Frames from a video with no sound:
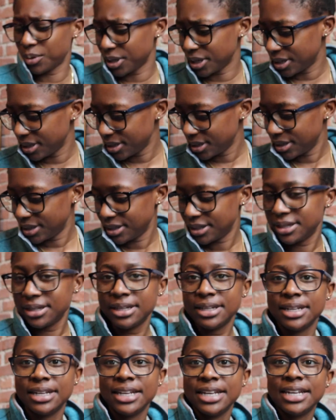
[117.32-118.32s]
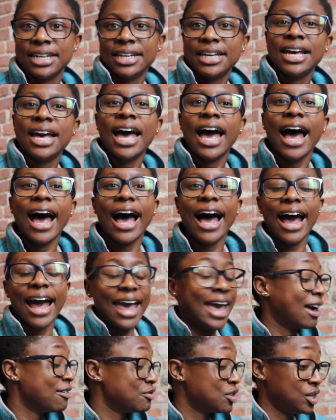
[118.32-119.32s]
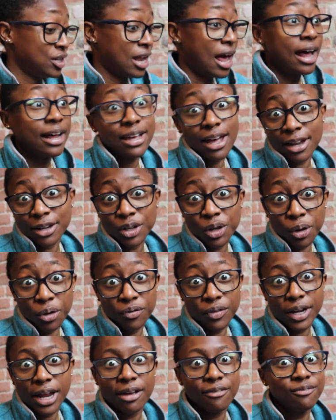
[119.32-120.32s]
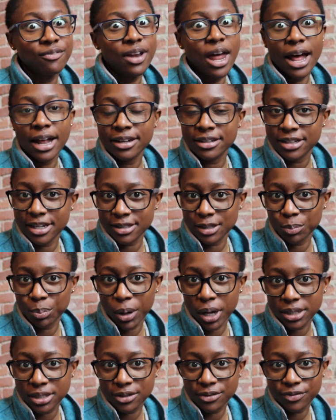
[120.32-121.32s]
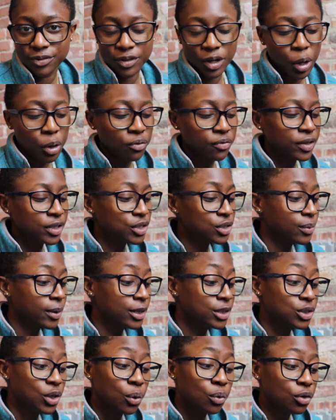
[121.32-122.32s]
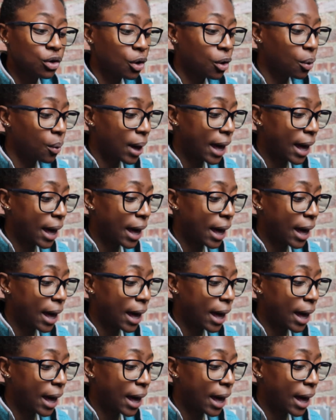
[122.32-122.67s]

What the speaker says: wood. I have not gotten COVID. I have not tested positive for COVID, so I don't know